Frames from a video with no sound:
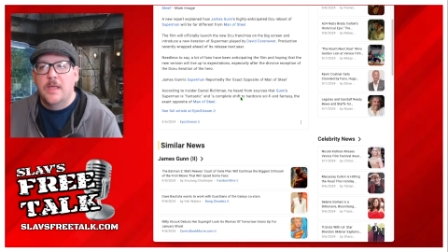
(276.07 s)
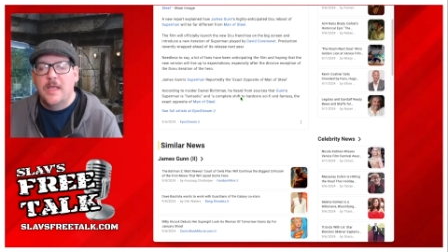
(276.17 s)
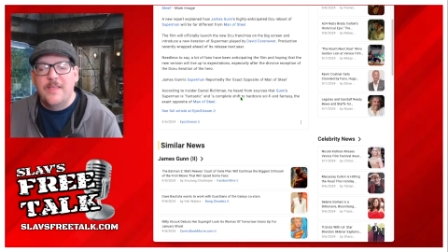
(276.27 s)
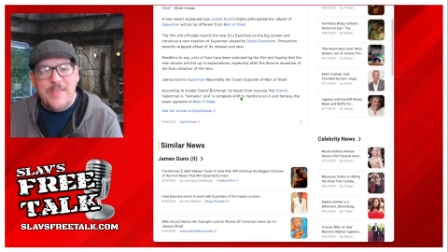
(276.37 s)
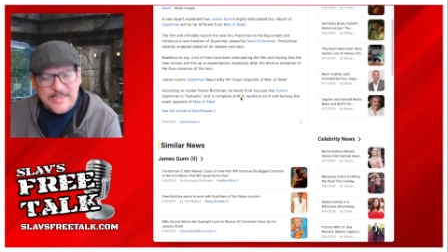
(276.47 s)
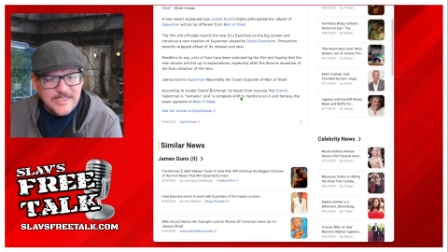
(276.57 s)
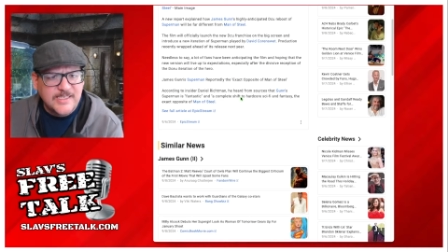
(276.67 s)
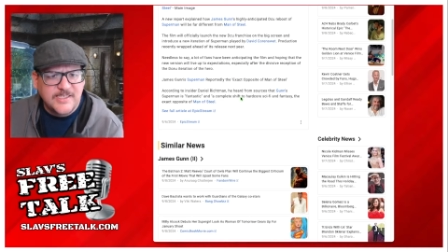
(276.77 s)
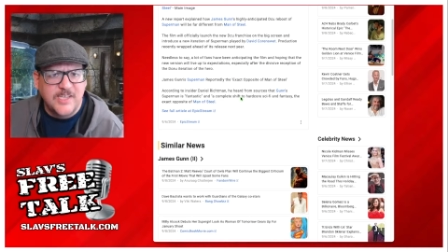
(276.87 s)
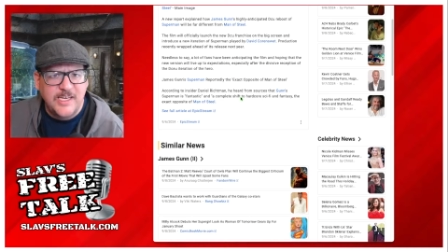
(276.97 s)
And that's
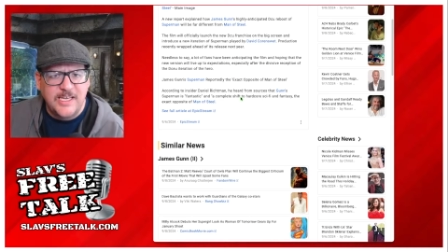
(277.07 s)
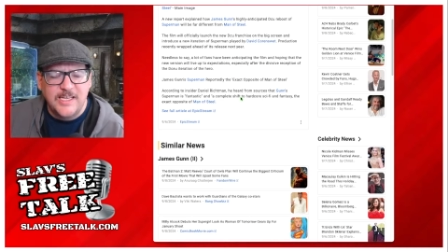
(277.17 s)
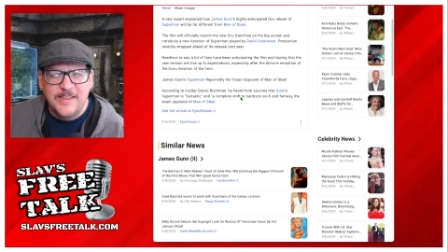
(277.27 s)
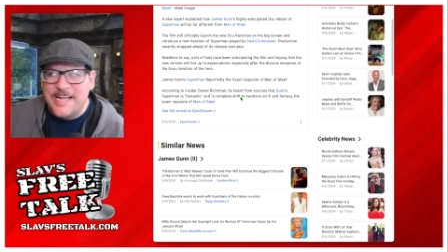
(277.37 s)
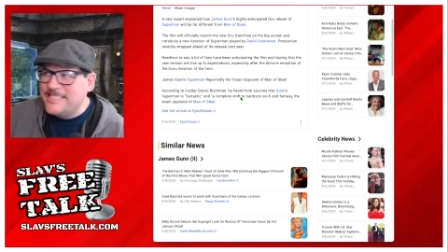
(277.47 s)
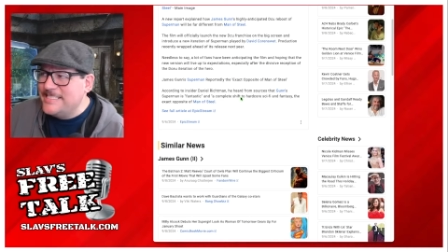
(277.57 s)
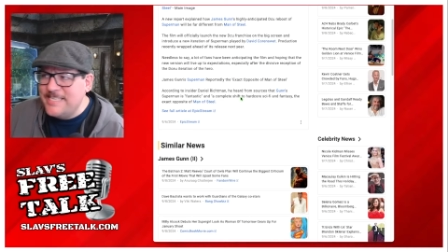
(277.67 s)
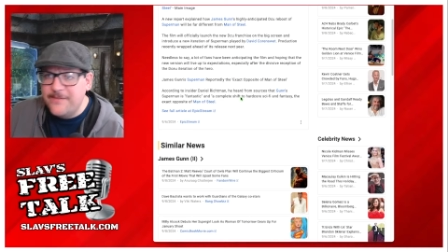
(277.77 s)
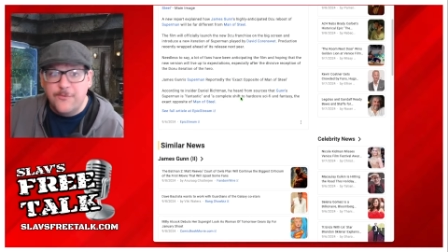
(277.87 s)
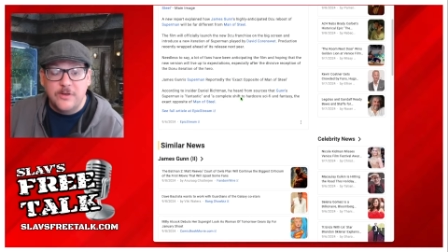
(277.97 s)
exciting. That's
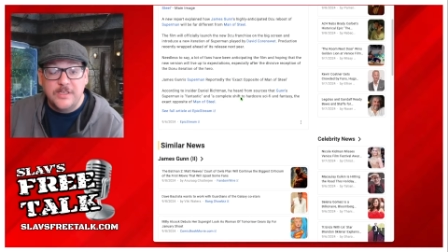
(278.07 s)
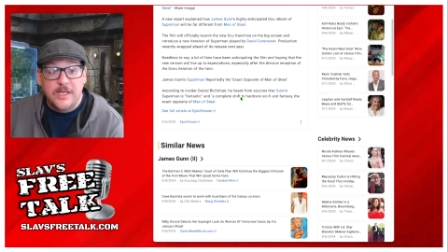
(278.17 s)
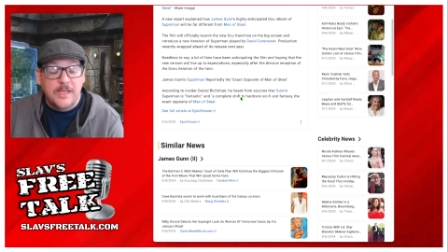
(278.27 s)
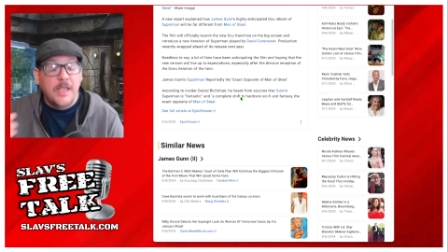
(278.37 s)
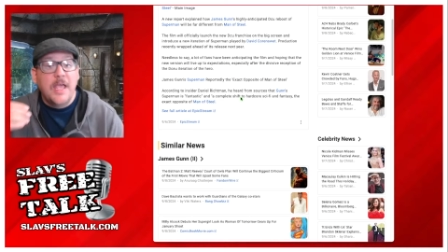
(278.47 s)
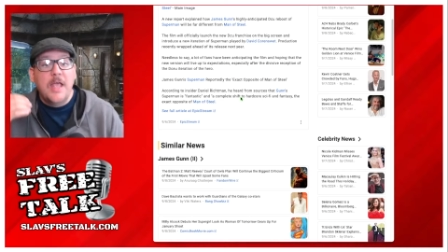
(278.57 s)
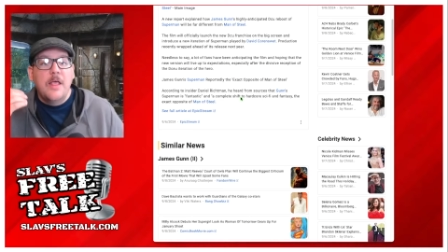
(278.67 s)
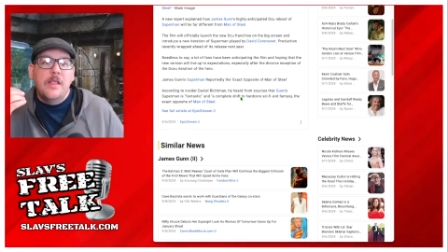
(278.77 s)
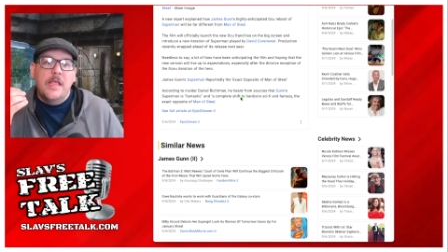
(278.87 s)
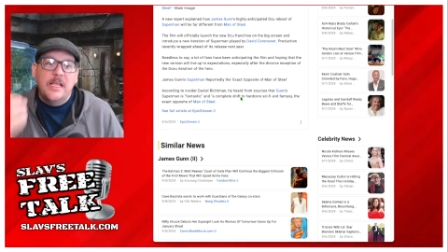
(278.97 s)
different.
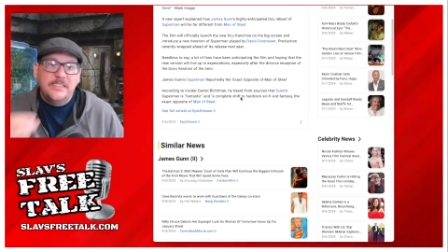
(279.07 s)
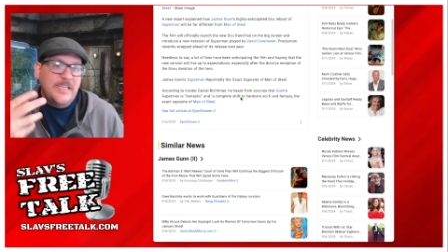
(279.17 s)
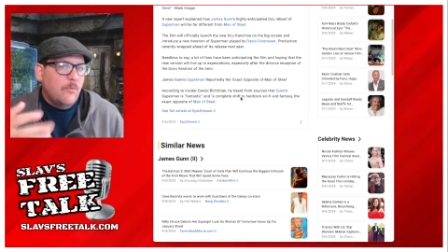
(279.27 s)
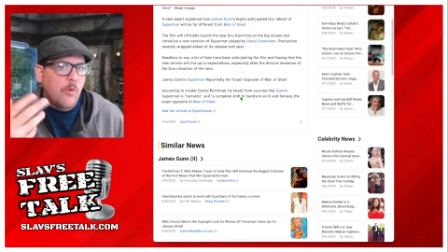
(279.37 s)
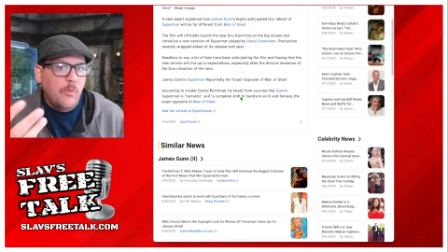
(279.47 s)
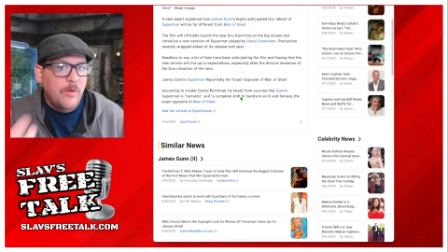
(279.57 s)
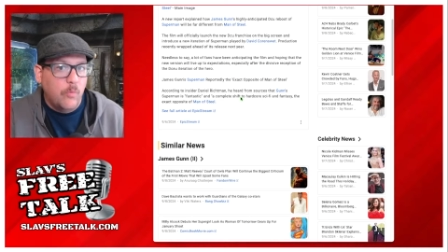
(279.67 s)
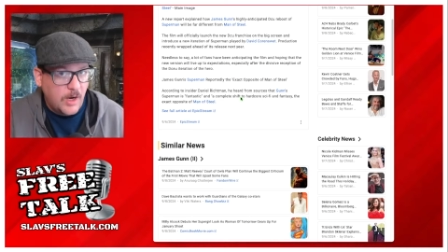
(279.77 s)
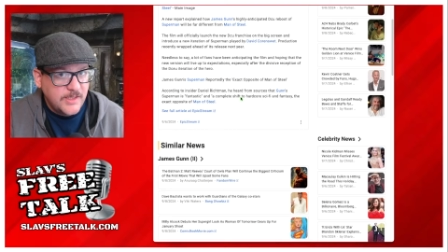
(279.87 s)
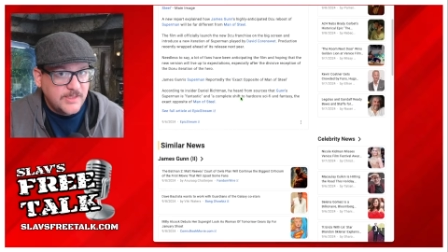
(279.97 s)
is not that what we
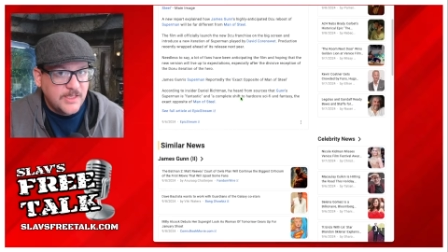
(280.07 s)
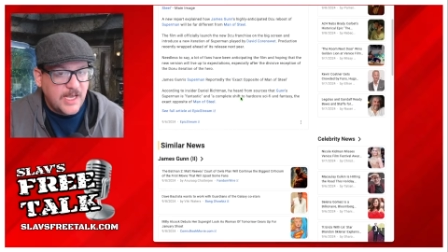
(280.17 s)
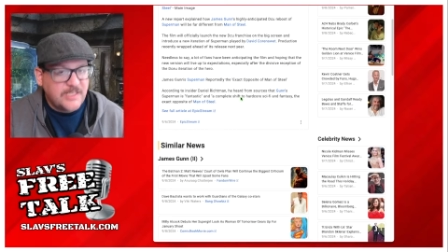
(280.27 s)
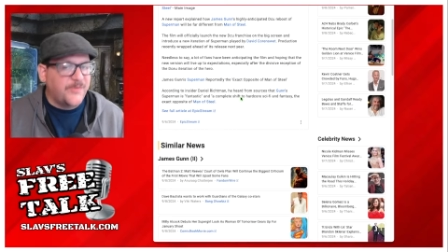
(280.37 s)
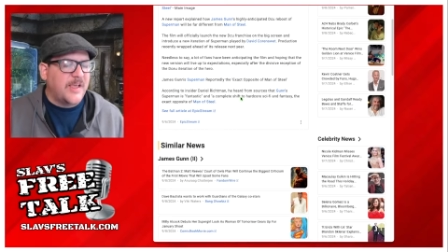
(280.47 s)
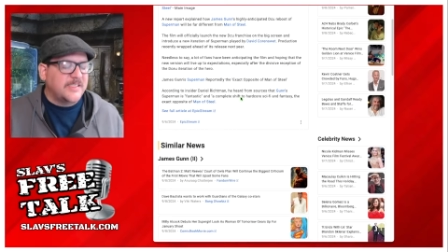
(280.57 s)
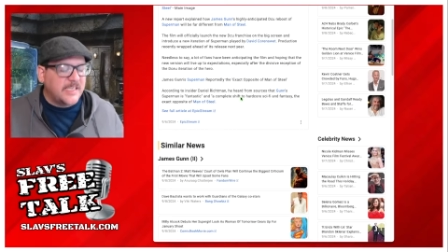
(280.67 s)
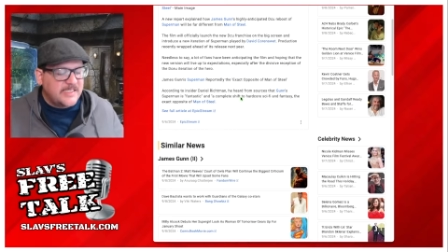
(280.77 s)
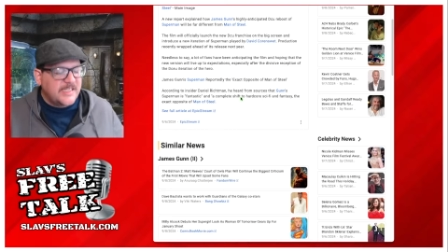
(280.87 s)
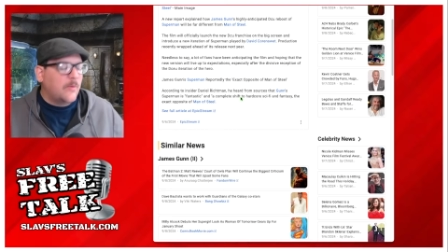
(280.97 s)
want as fans?
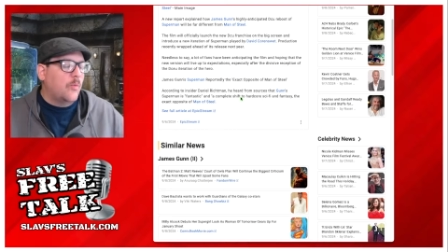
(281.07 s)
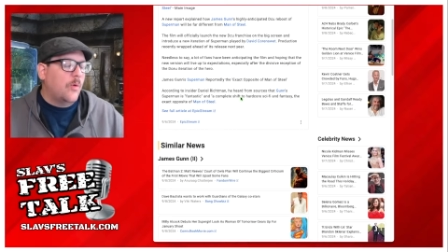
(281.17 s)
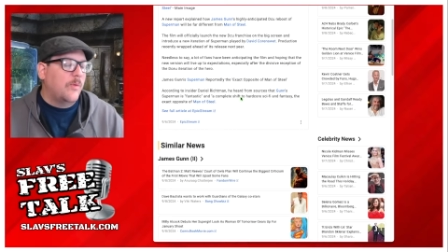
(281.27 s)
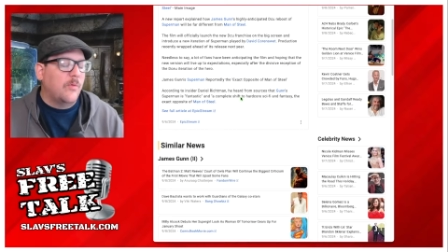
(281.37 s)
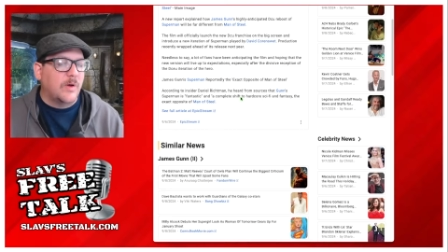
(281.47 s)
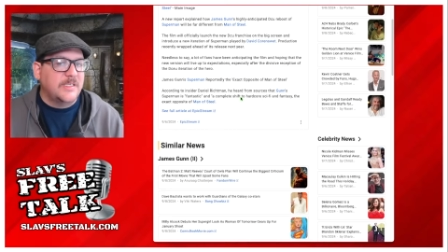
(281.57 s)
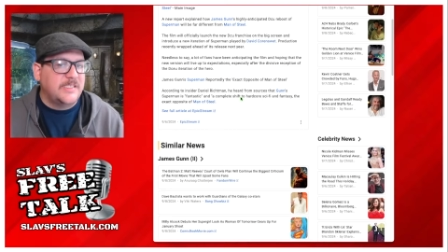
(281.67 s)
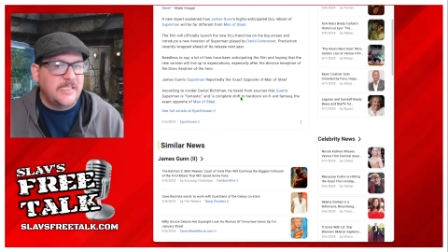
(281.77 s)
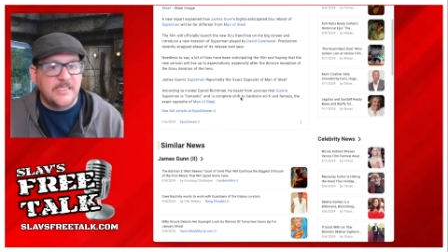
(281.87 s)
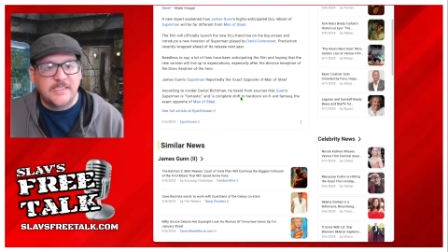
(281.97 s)
Isn't that what we want to
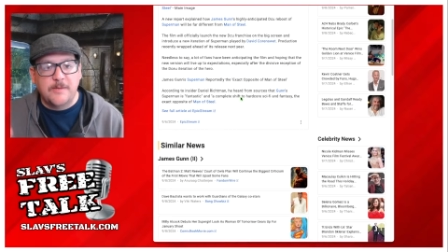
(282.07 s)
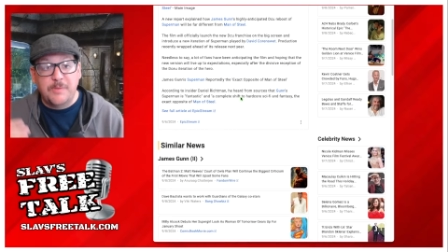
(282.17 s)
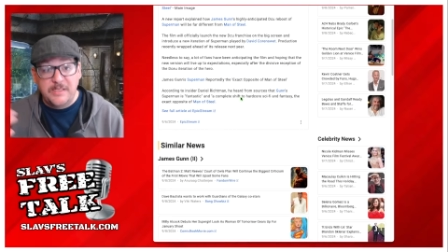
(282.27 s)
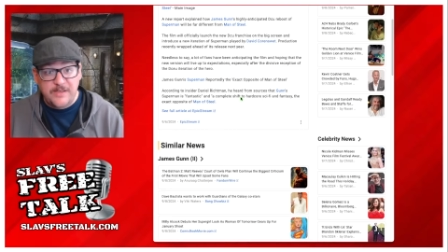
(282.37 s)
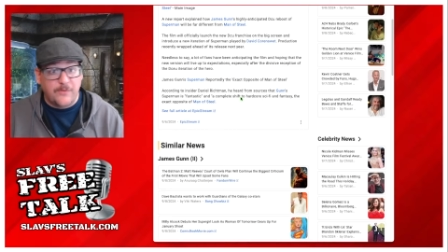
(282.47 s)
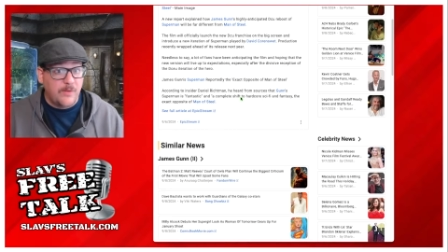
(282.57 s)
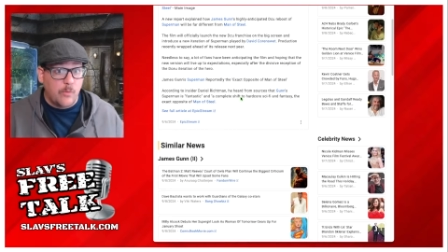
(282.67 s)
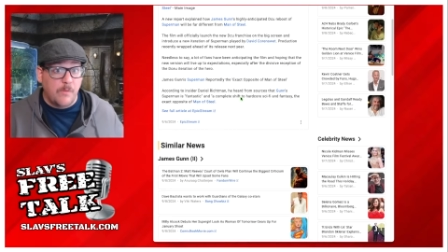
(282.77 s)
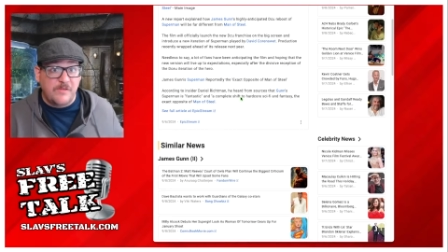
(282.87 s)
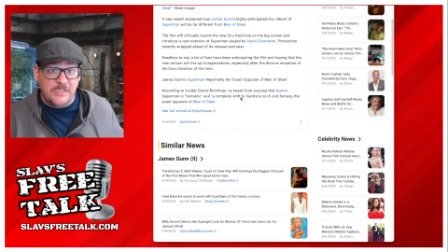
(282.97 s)
see is something different than
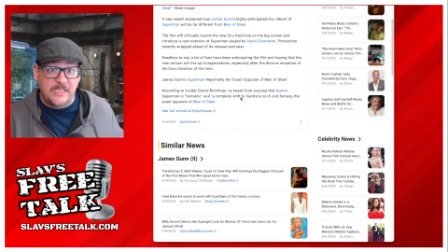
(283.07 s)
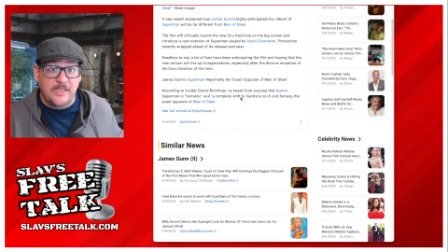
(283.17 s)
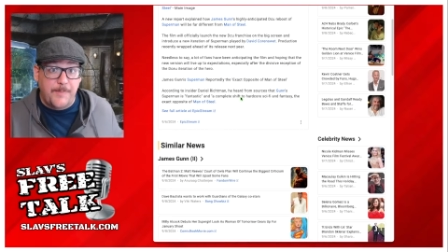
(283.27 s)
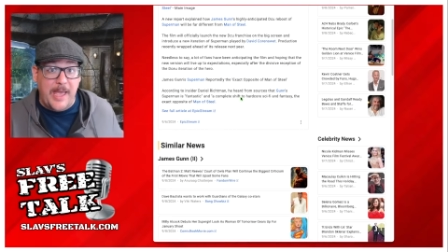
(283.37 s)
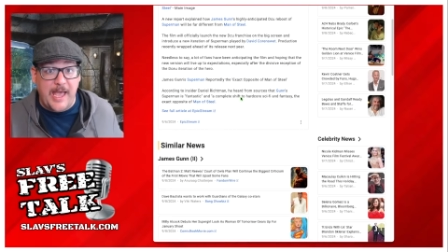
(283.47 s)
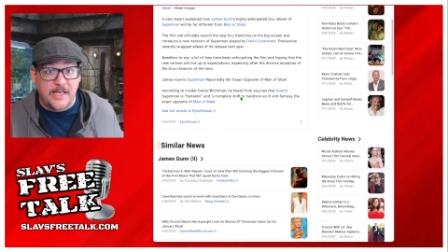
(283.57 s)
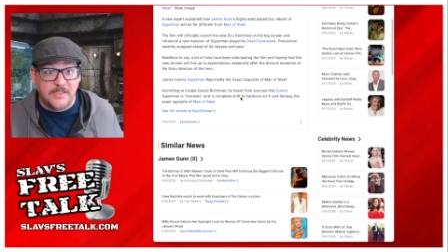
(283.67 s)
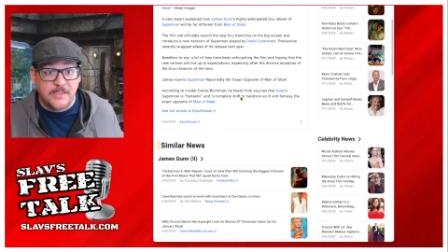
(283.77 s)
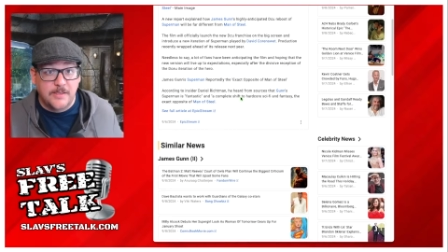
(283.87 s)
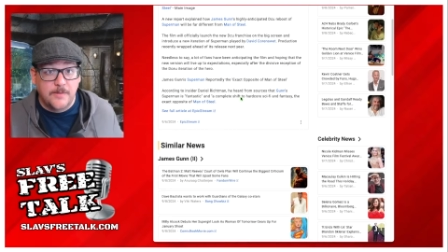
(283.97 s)
what we've seen in the
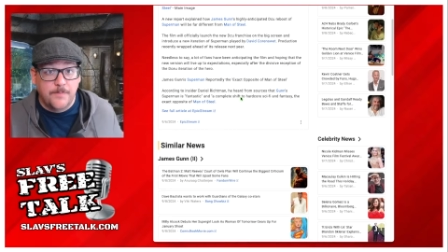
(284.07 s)
past?